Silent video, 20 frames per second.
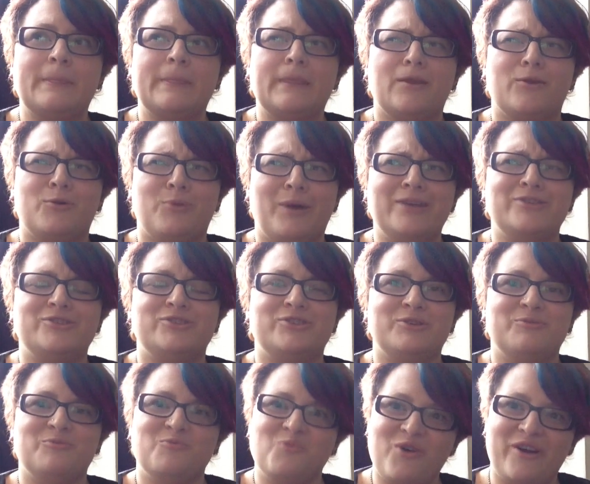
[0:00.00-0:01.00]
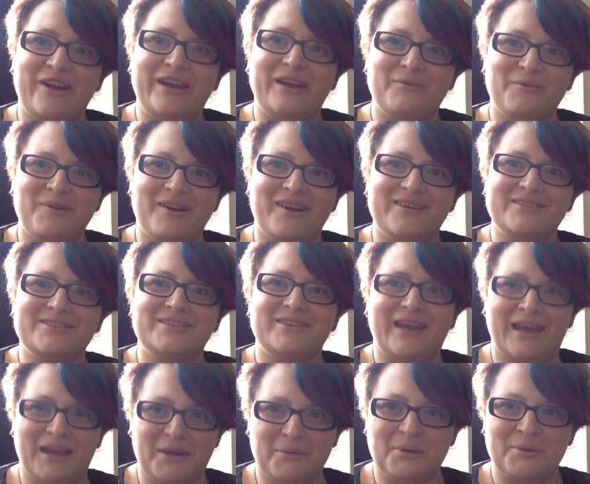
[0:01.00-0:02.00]
question why it works and
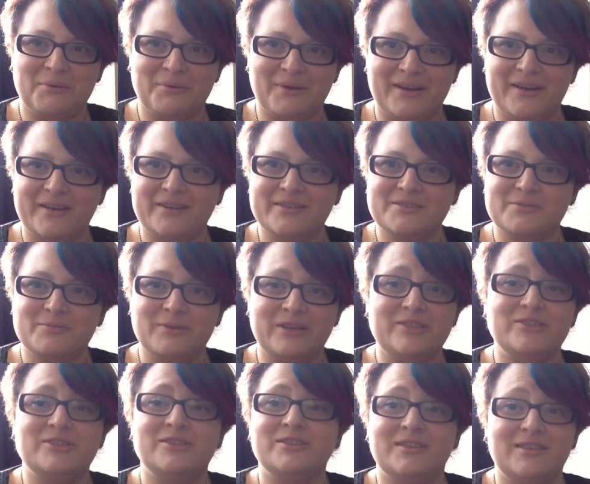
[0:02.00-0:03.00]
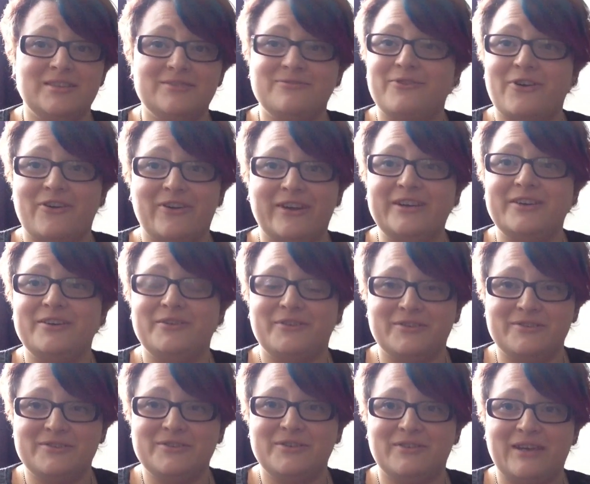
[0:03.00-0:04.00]
how it works, which is fine, you
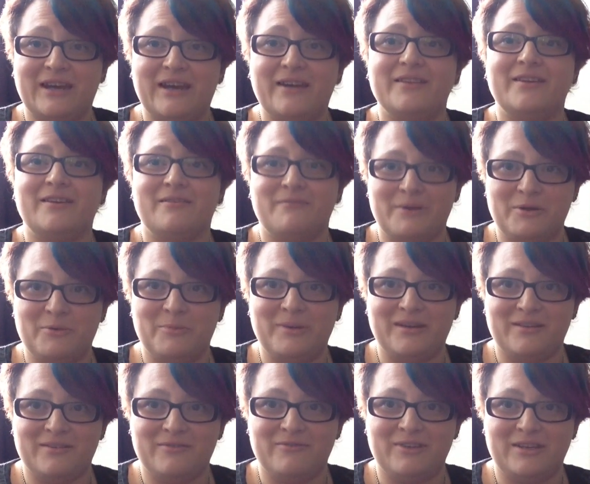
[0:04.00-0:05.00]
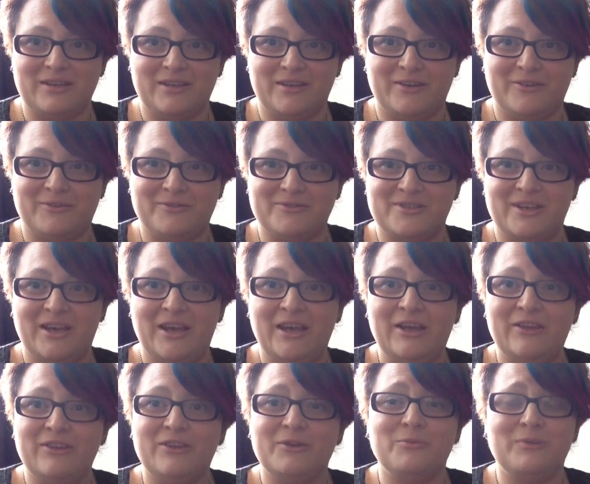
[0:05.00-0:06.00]
can do that, and there will be other videos
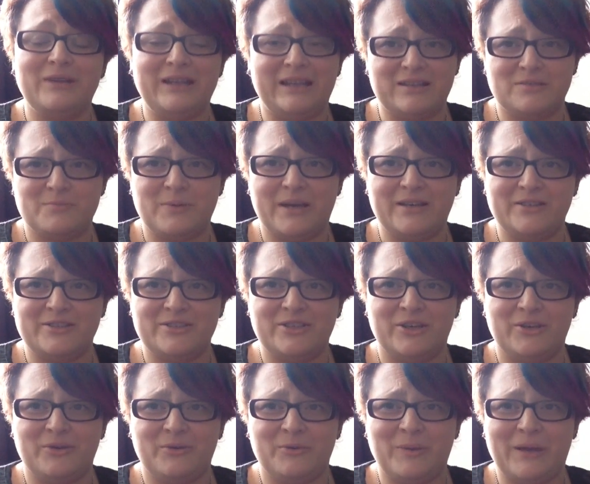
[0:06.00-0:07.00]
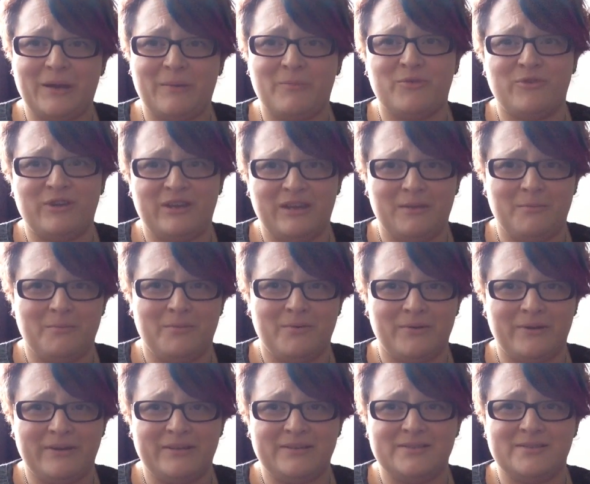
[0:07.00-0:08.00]
that will explain to you about meridian
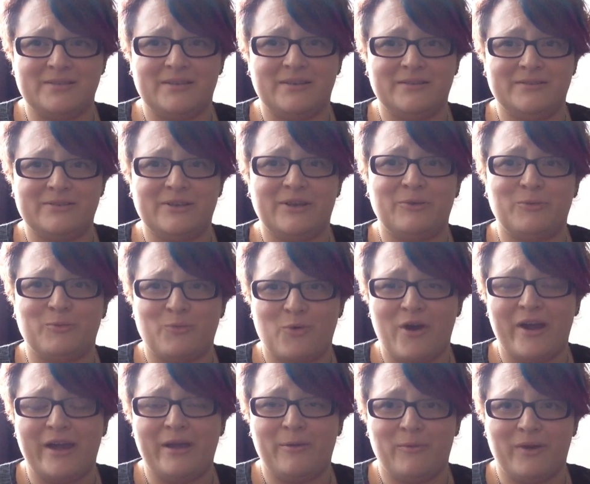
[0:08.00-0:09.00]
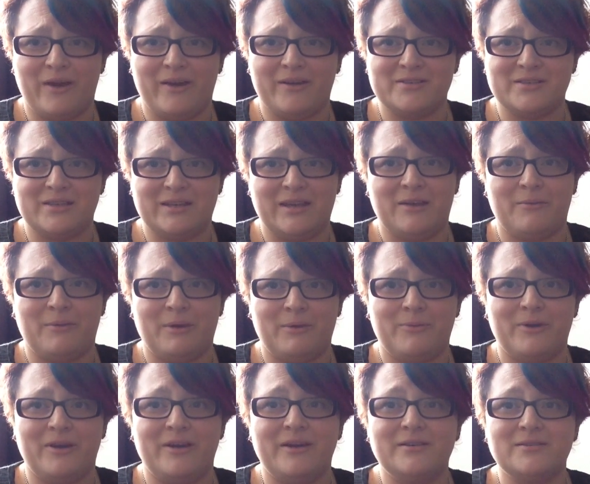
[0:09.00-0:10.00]
points and why it works and how it
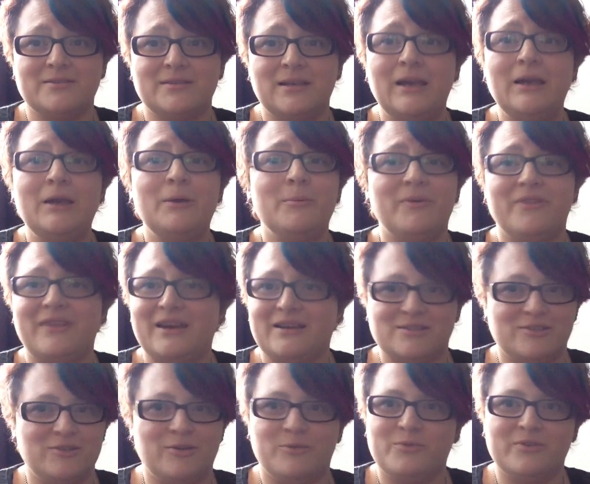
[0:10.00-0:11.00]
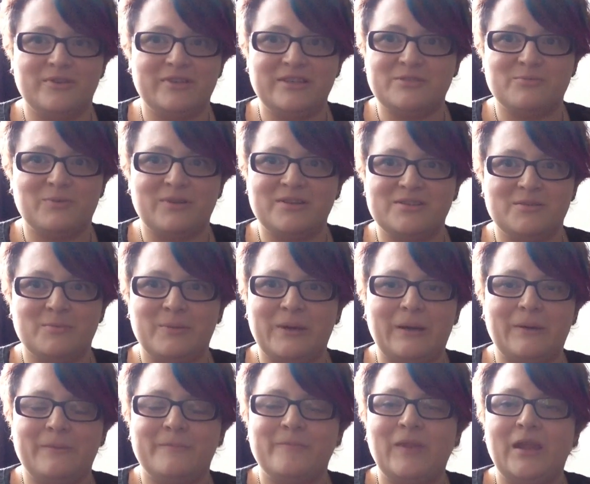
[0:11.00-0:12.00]
works, but that's not what this one's
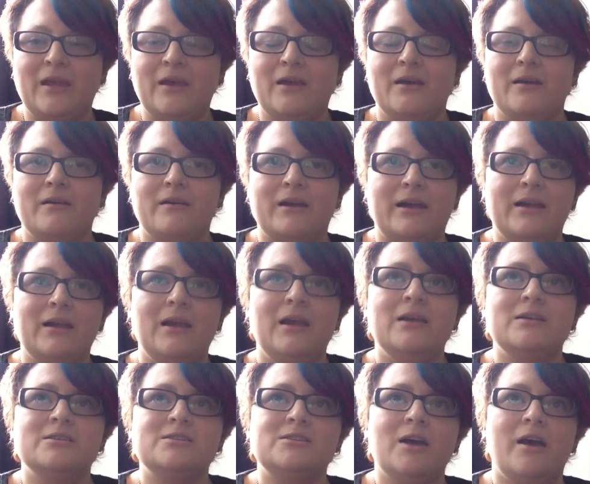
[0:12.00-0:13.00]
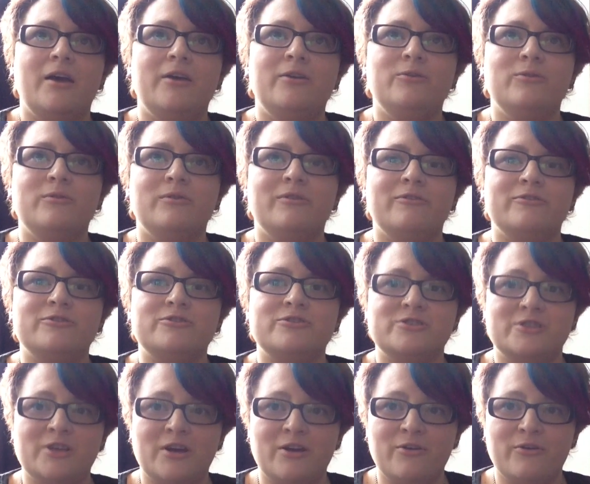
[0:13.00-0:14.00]
about. Okay, so to
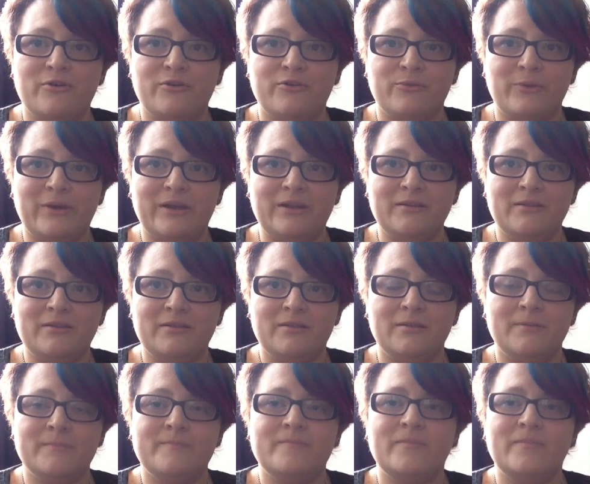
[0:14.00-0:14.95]
start off with,